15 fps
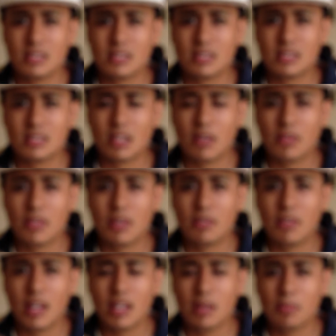
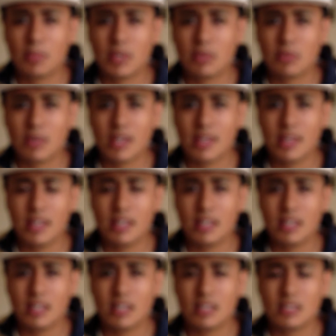self-developing
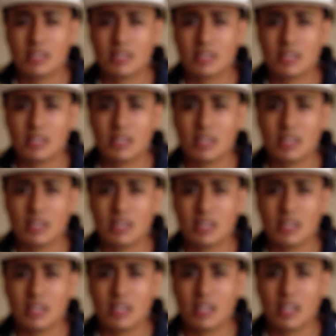within.
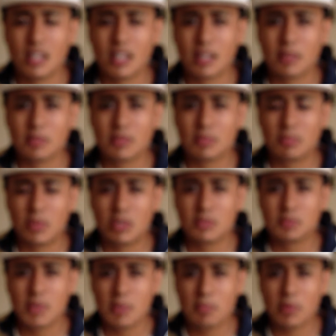Like,
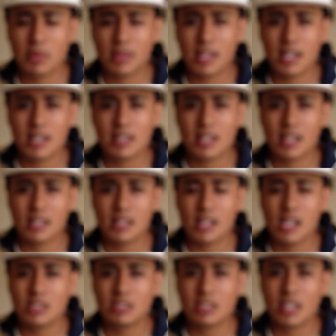most people think that
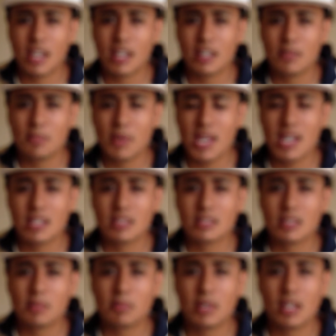an educated man is
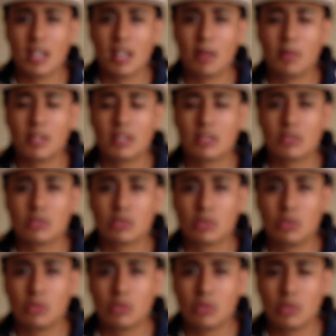somebody that went through
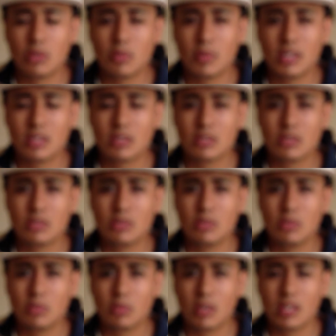school or
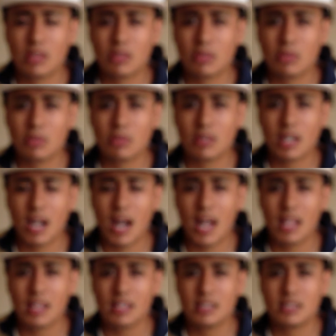went through
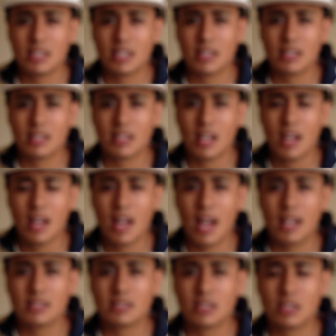college and
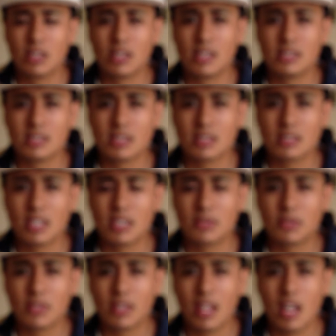has a good and
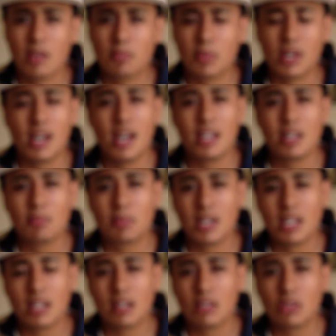successful life, but
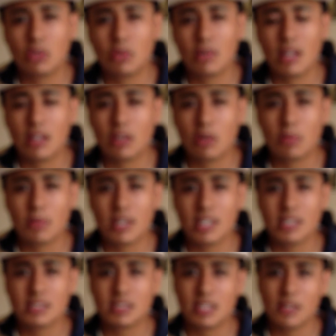anybody could do it.
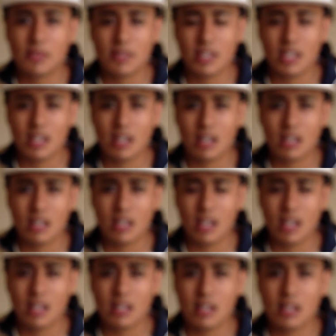Nobody is different than
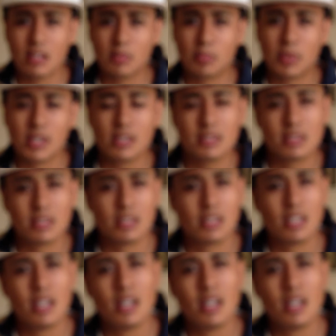any other person.